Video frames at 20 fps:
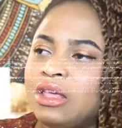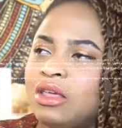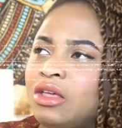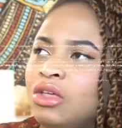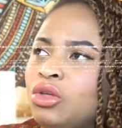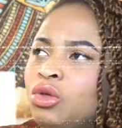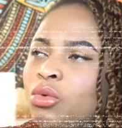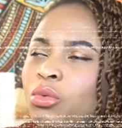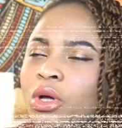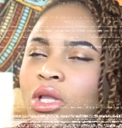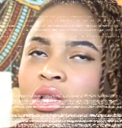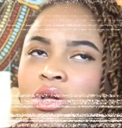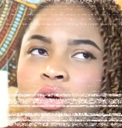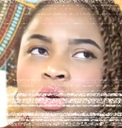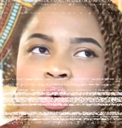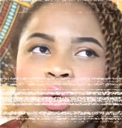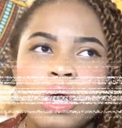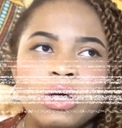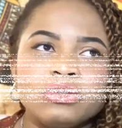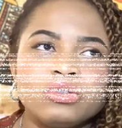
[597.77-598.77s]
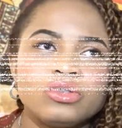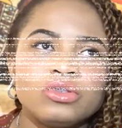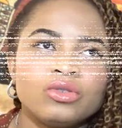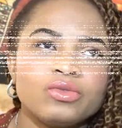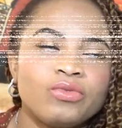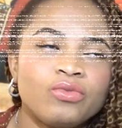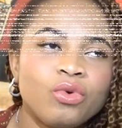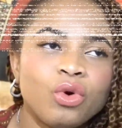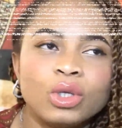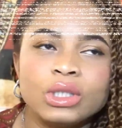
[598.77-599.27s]
You want to go out
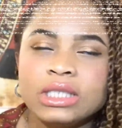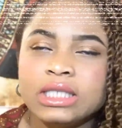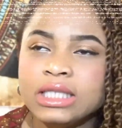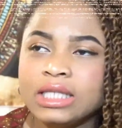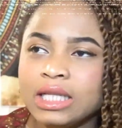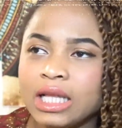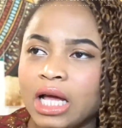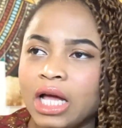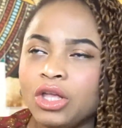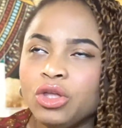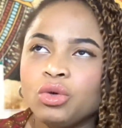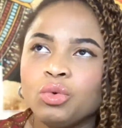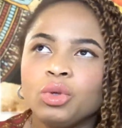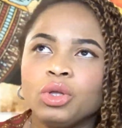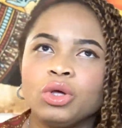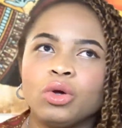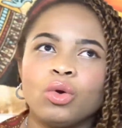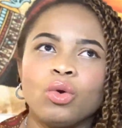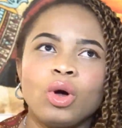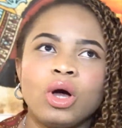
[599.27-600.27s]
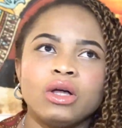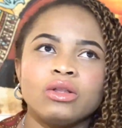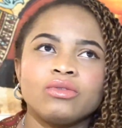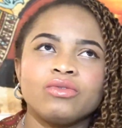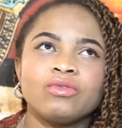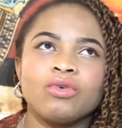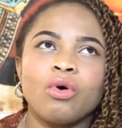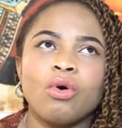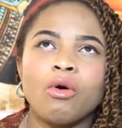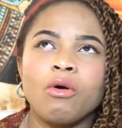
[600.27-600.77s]
for dinner. You want to go out
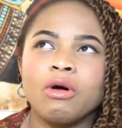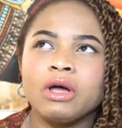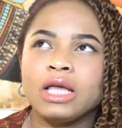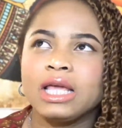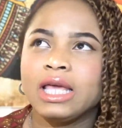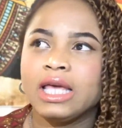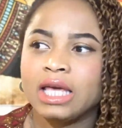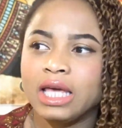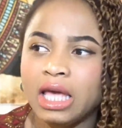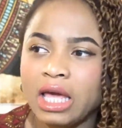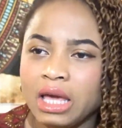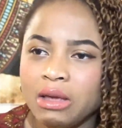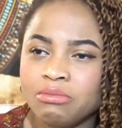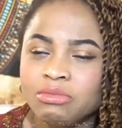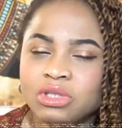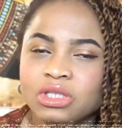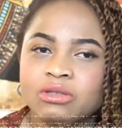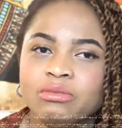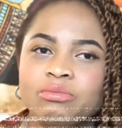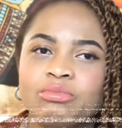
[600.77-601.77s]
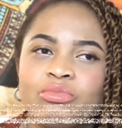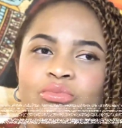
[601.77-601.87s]
for games.